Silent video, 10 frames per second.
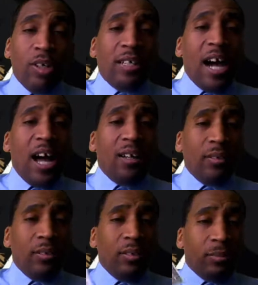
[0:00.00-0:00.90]
the dollar
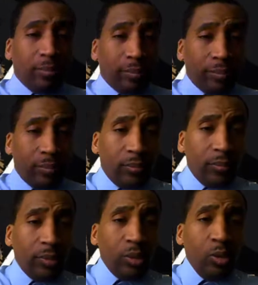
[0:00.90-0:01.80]

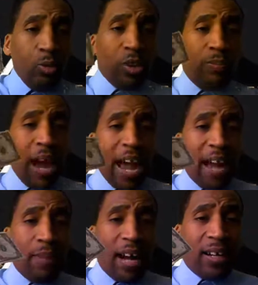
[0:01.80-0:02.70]
was
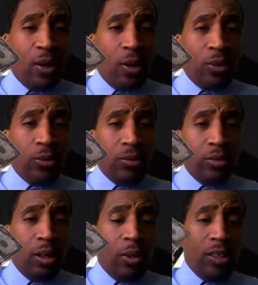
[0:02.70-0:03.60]
bagged by gold
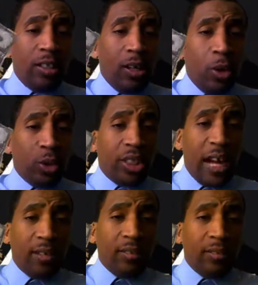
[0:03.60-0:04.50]
on the gold
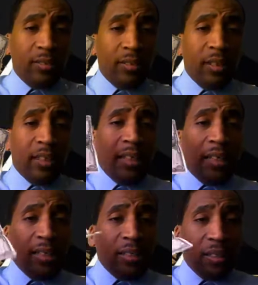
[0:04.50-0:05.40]
standard,
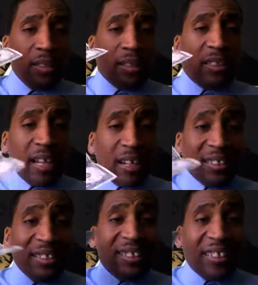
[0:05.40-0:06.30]
the
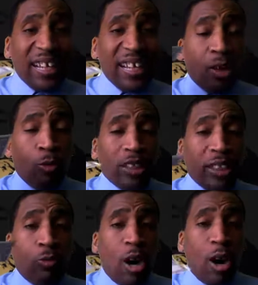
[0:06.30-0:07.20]
citizen still
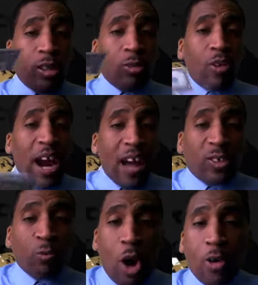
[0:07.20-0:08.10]
wasn't
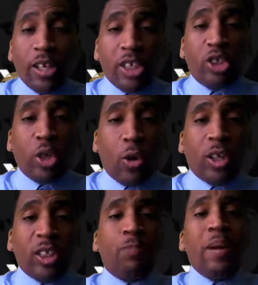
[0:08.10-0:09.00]
walking in
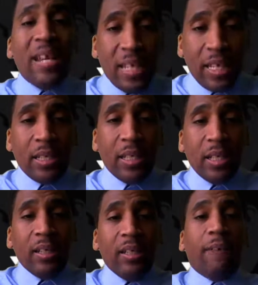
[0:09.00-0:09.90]
stores spending
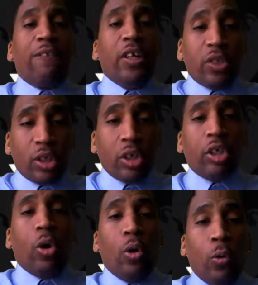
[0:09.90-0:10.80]
the physical
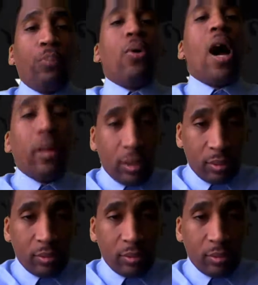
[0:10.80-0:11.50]
gold product.